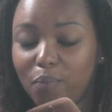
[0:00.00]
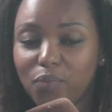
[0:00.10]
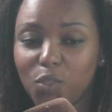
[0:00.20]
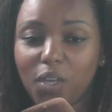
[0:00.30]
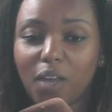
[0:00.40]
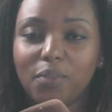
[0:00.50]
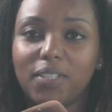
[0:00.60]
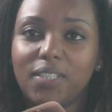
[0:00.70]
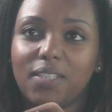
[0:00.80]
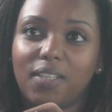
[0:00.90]
you can't
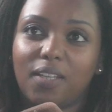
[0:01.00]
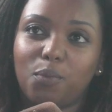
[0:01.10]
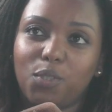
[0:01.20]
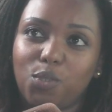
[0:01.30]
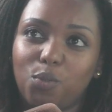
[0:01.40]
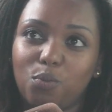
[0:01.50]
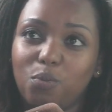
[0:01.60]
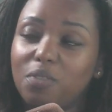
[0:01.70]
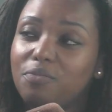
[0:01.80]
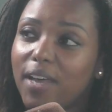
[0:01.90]
really say that what you
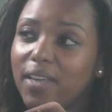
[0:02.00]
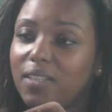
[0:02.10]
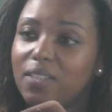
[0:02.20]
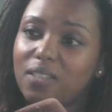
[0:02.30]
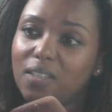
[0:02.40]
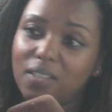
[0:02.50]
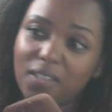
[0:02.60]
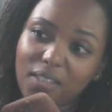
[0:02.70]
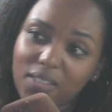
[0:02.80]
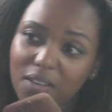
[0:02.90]
would find in
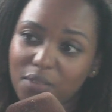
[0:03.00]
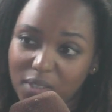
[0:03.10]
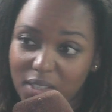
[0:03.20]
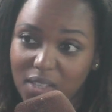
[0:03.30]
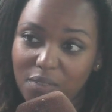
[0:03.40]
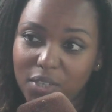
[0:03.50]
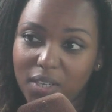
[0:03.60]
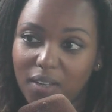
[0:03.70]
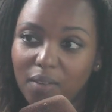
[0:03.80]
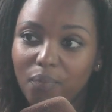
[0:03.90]
East Africa